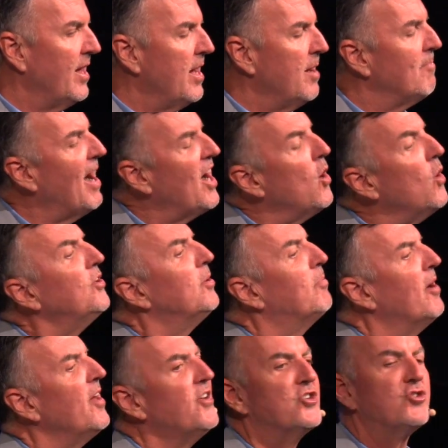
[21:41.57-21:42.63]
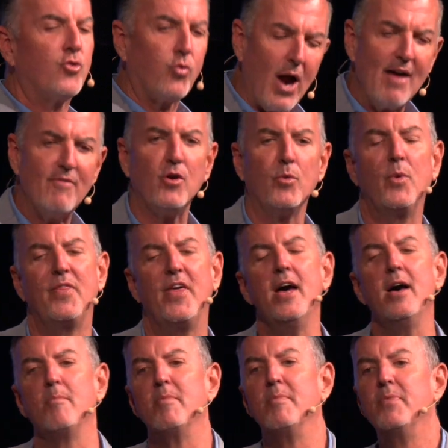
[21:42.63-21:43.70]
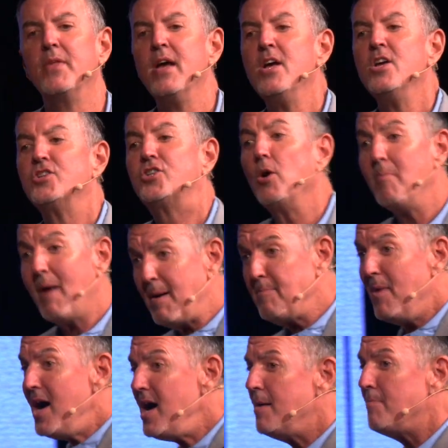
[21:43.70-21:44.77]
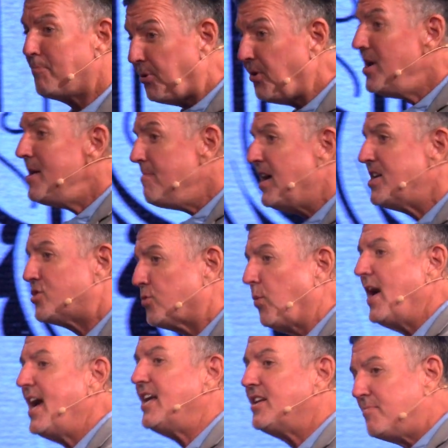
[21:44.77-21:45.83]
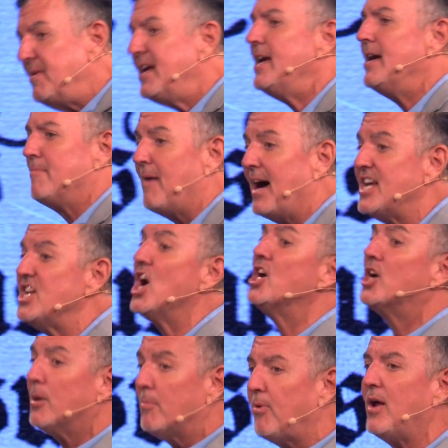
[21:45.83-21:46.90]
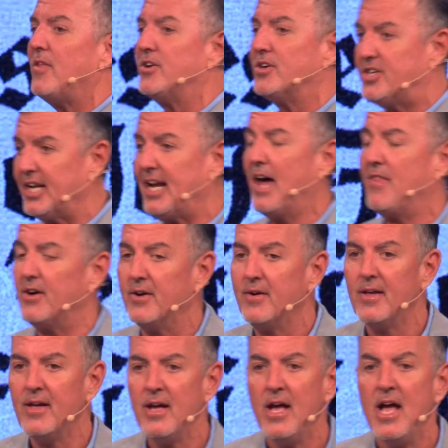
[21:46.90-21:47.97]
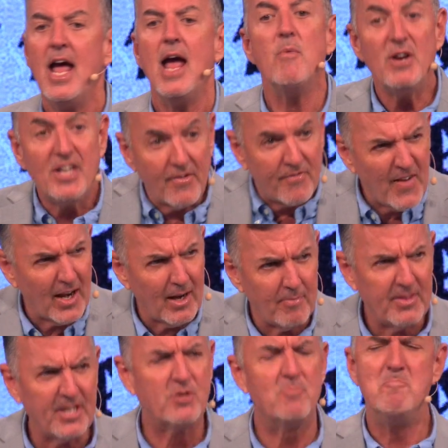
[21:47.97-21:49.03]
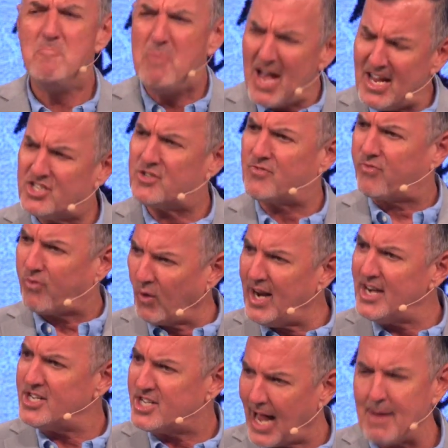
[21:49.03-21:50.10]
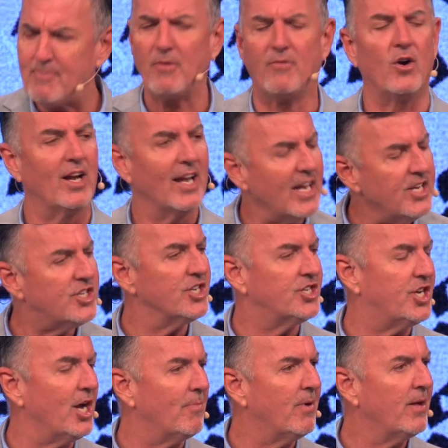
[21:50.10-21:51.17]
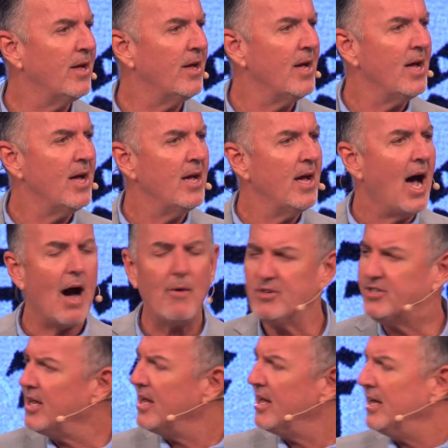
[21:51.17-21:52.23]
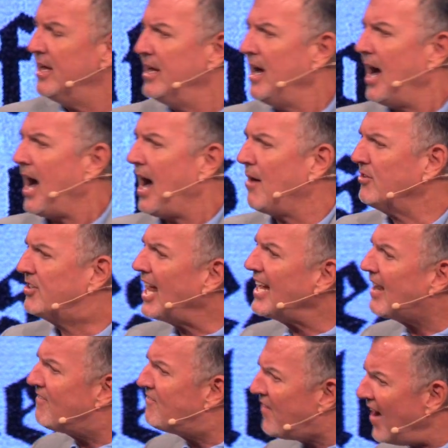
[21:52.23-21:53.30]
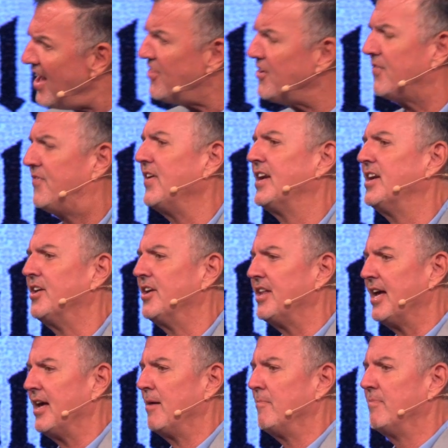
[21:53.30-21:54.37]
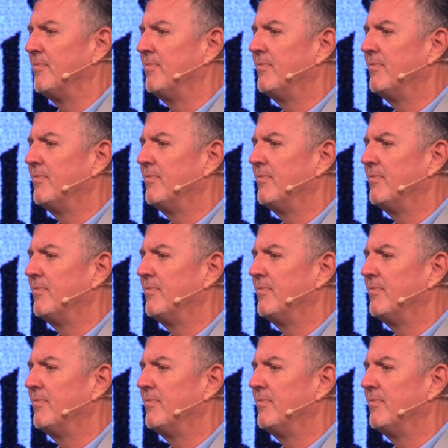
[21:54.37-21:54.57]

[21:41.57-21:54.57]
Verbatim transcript: My older brother traveled with him. So my mom pretty much raised me and my younger brother together. And we developed this best friend type of relationship. I was, I was like a father figure to him.